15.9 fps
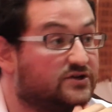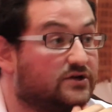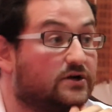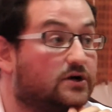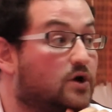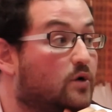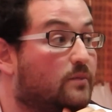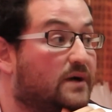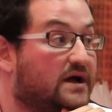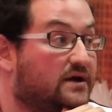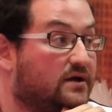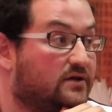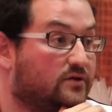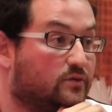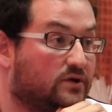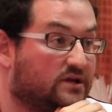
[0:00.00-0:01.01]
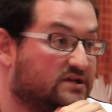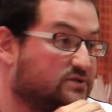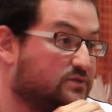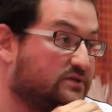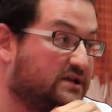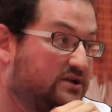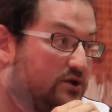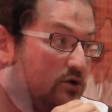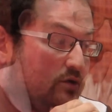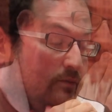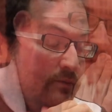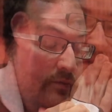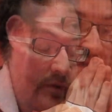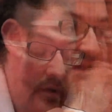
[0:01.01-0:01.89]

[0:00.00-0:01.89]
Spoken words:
they're going to go and buy another one. That's what they do.